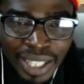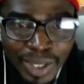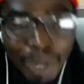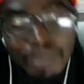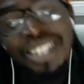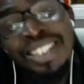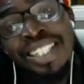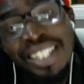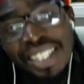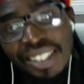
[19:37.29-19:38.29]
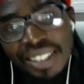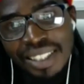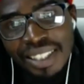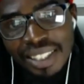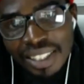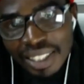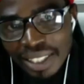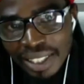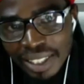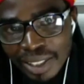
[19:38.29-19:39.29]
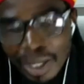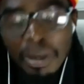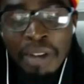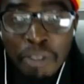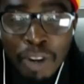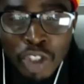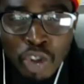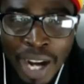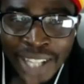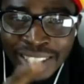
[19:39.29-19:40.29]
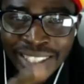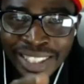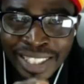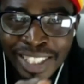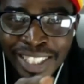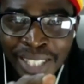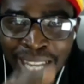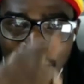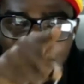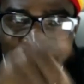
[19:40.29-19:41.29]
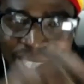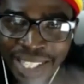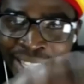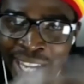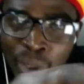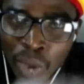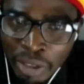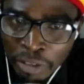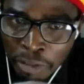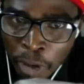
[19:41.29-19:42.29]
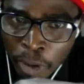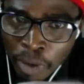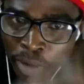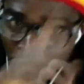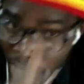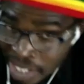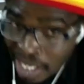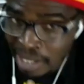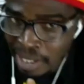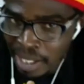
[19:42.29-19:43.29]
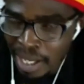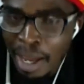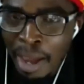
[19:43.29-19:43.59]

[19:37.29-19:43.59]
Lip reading: Number 3, number 4, you are that person they are looking for instance.